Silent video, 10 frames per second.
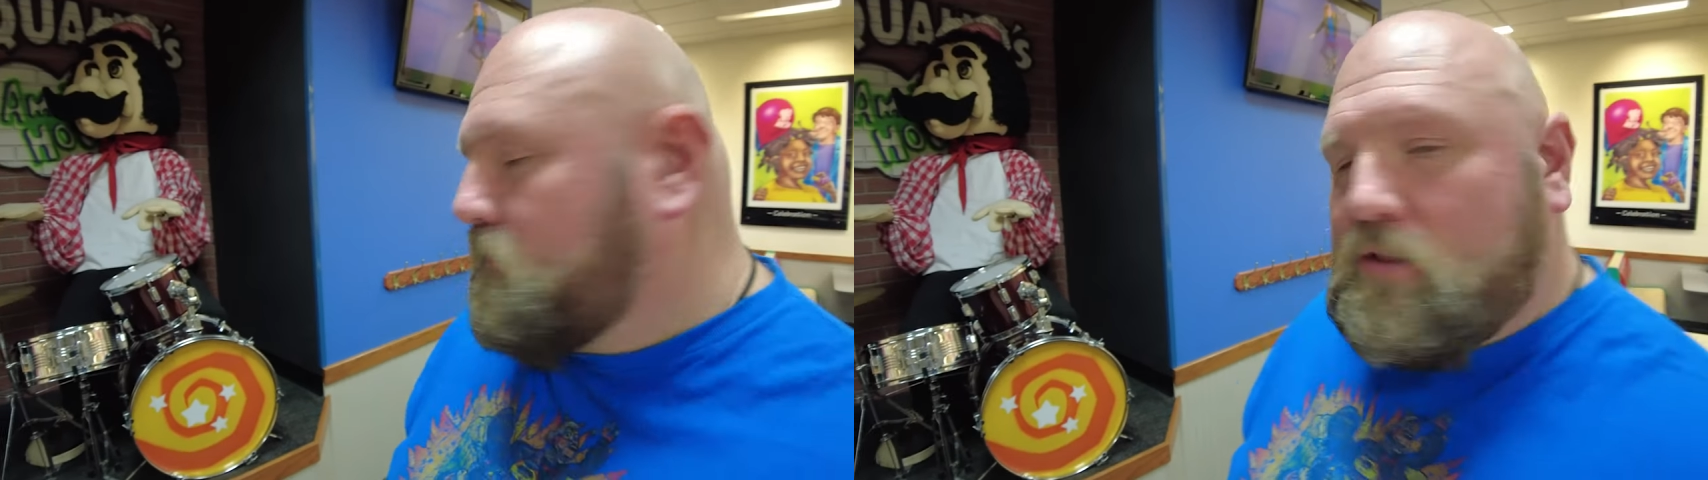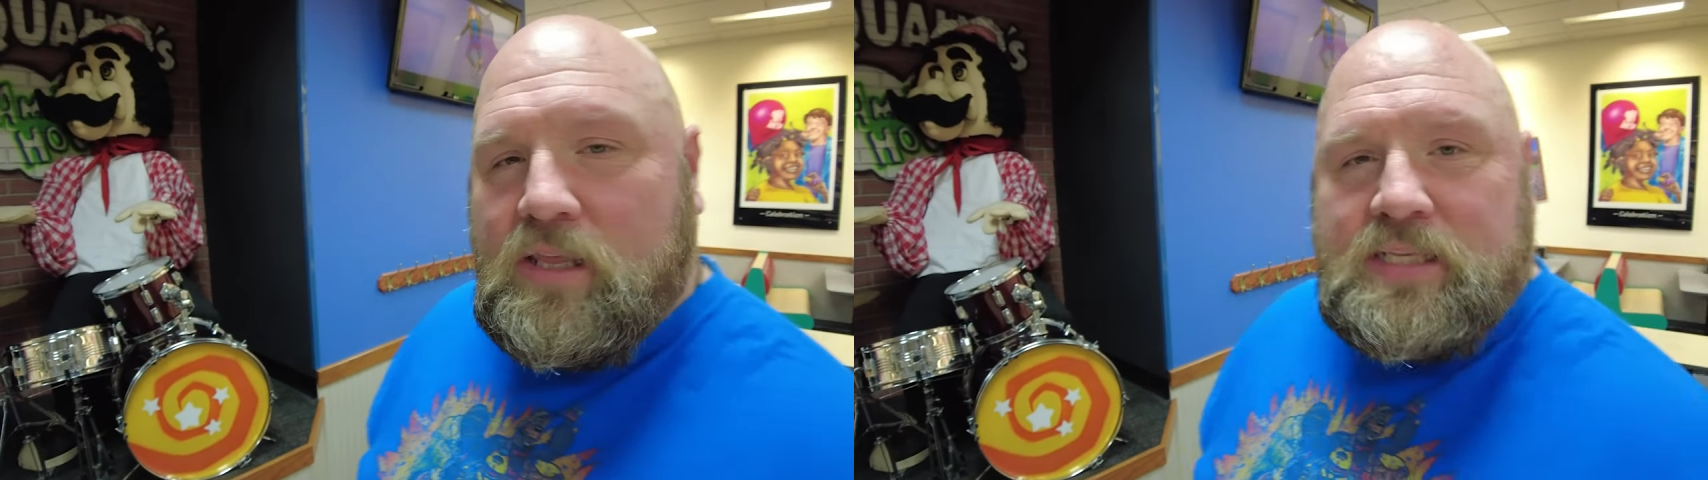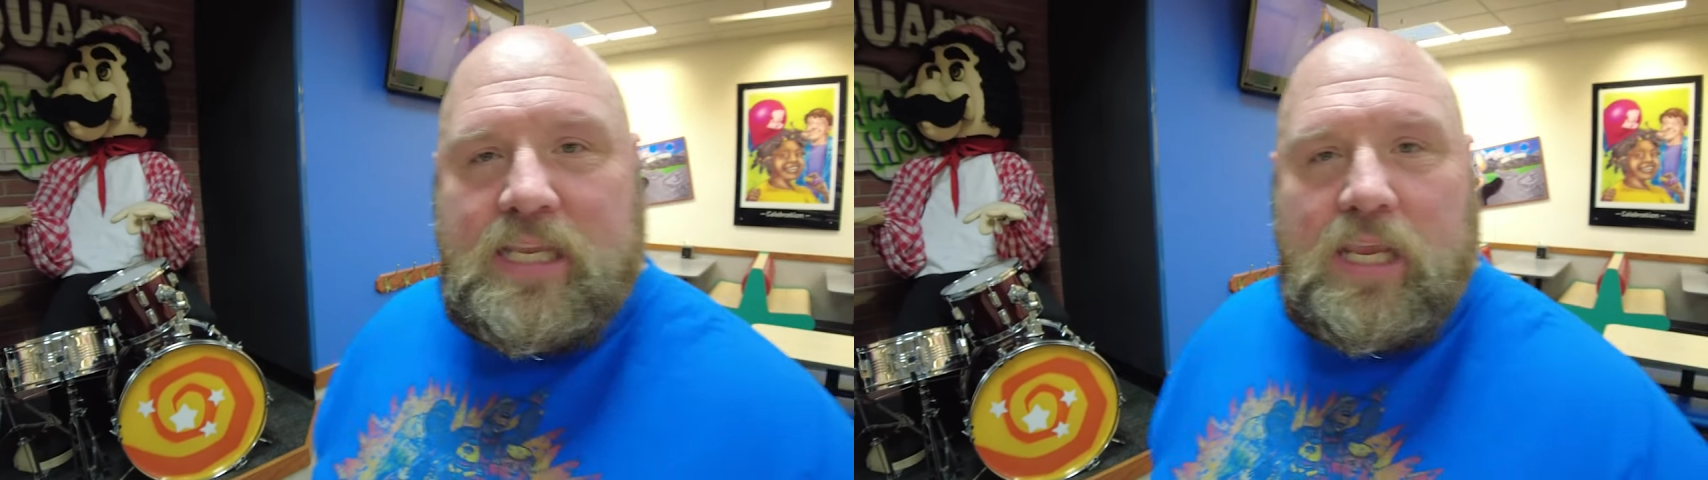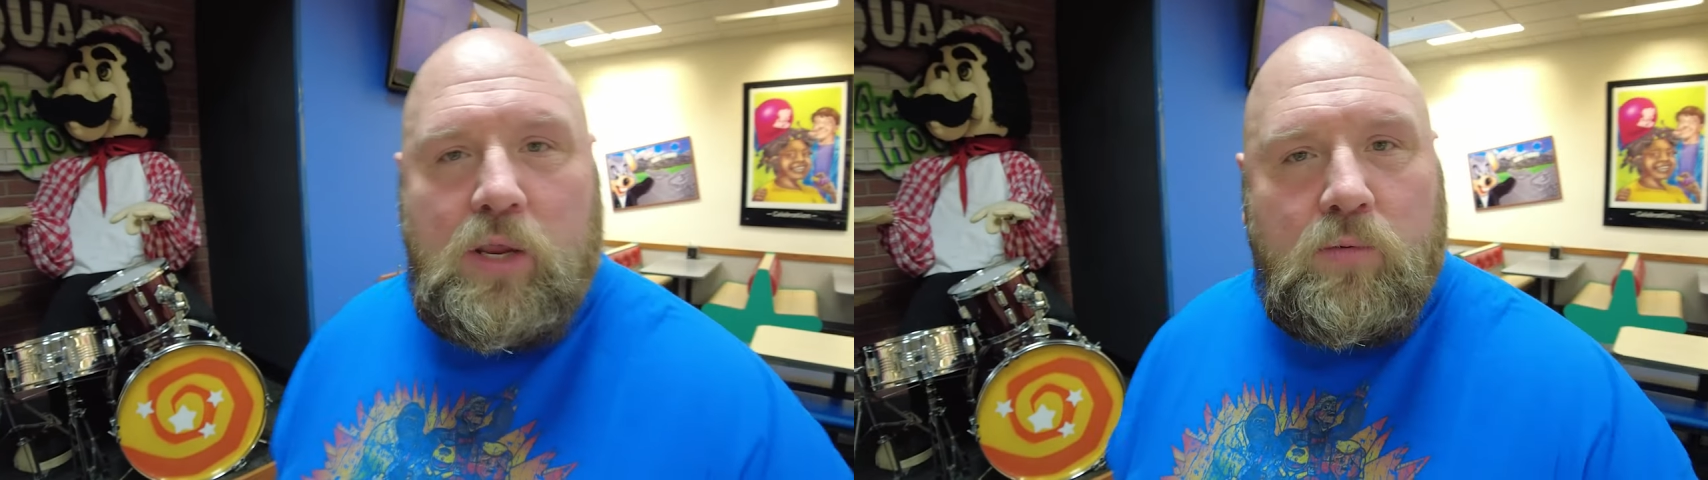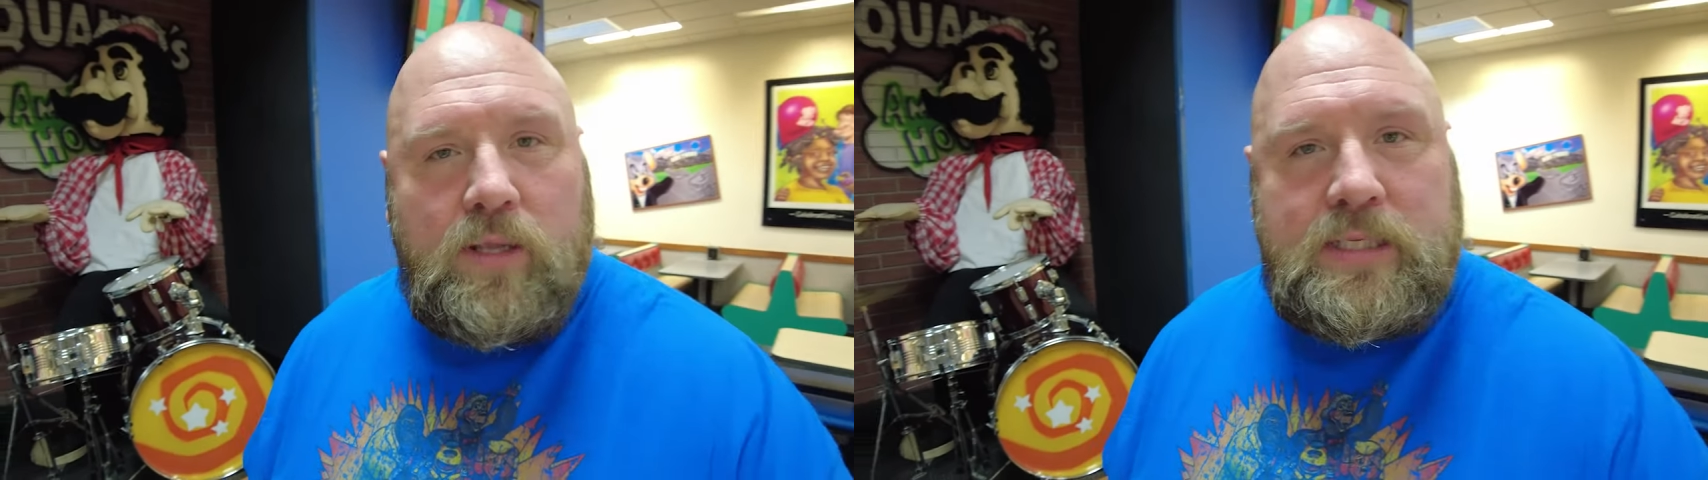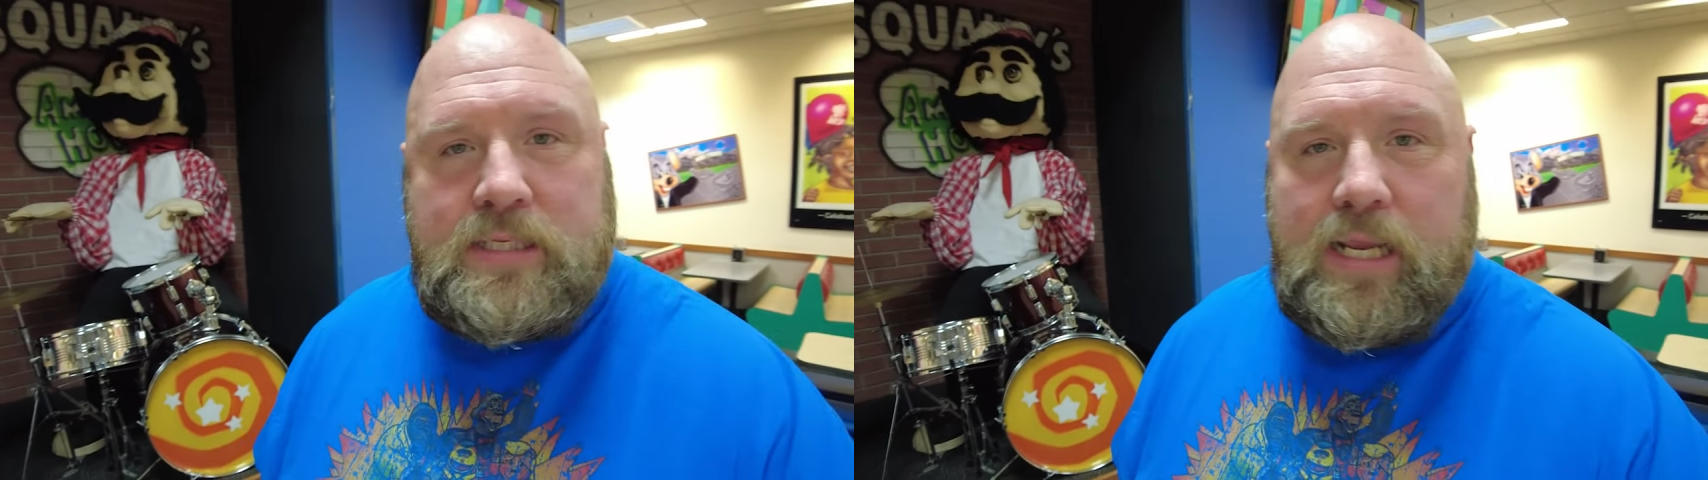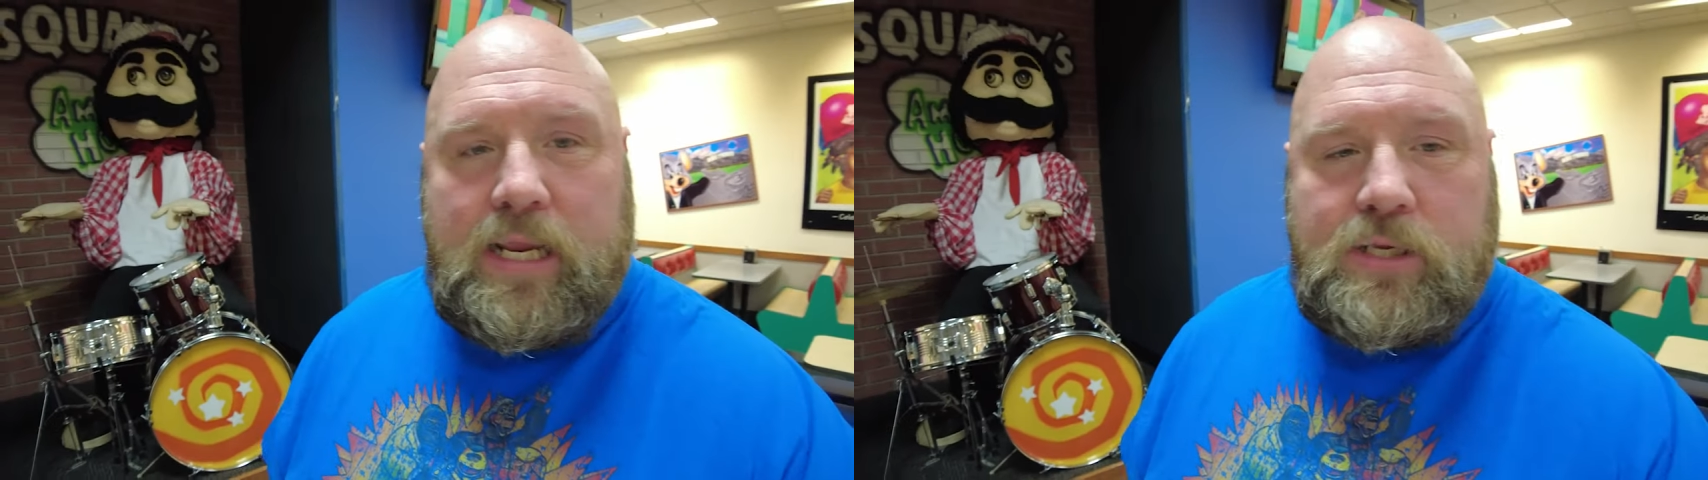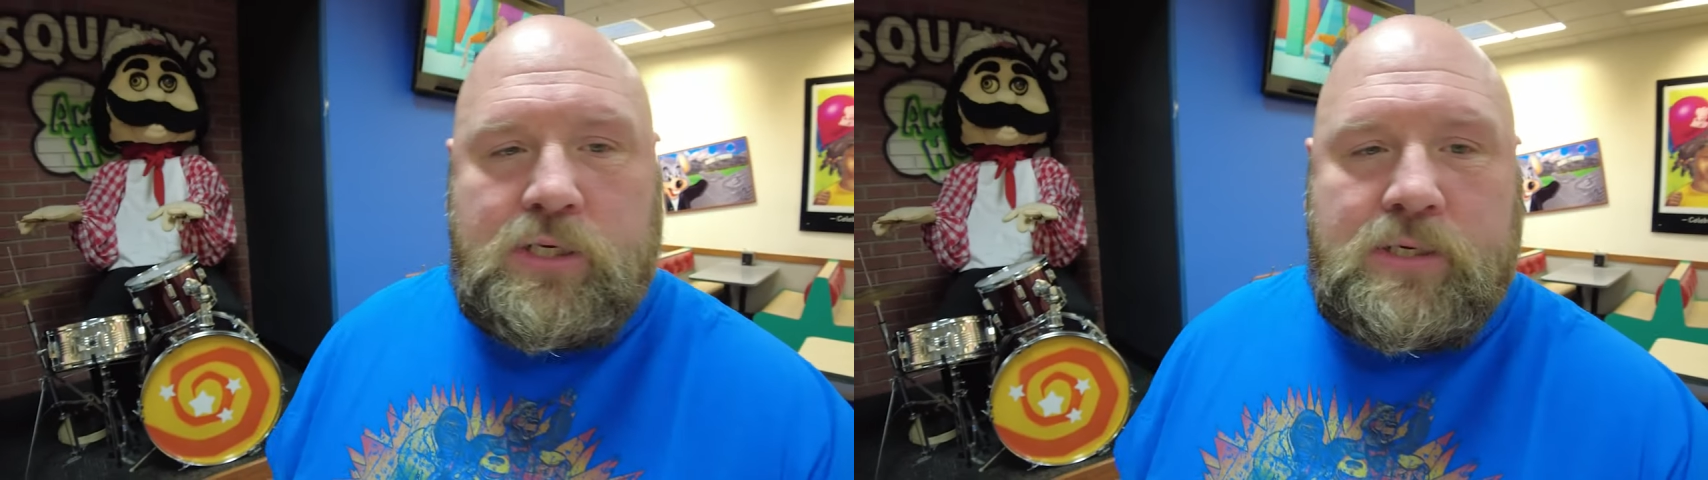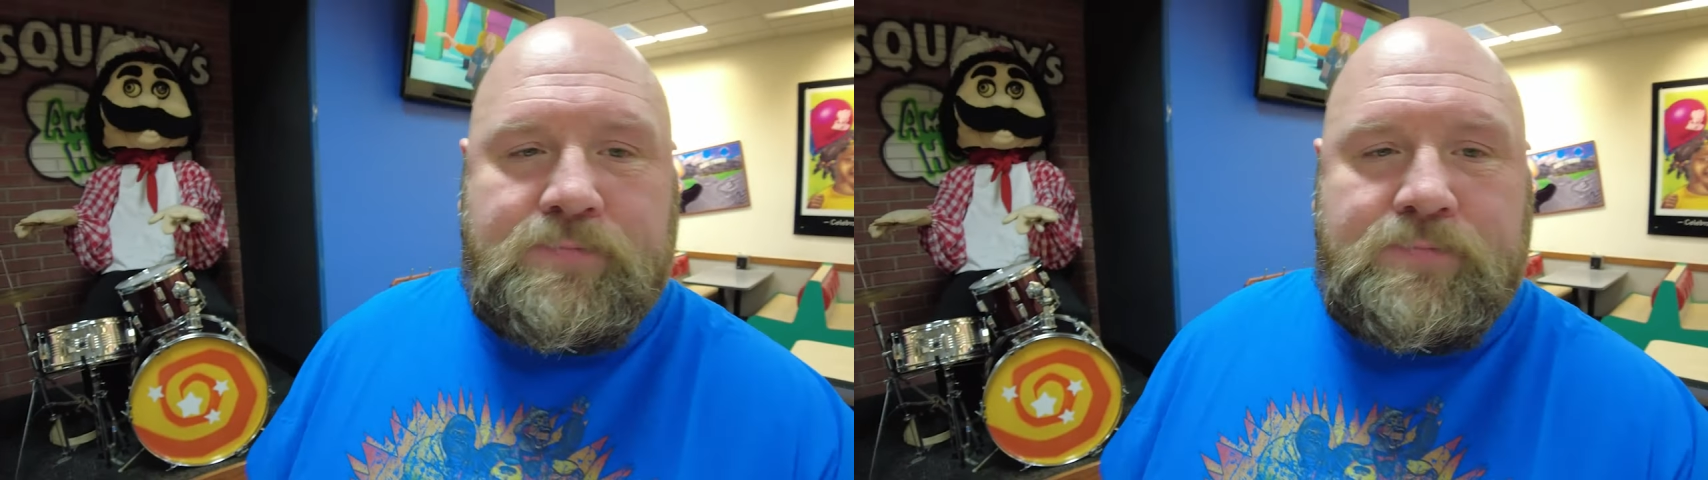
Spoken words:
for the CU1 stage.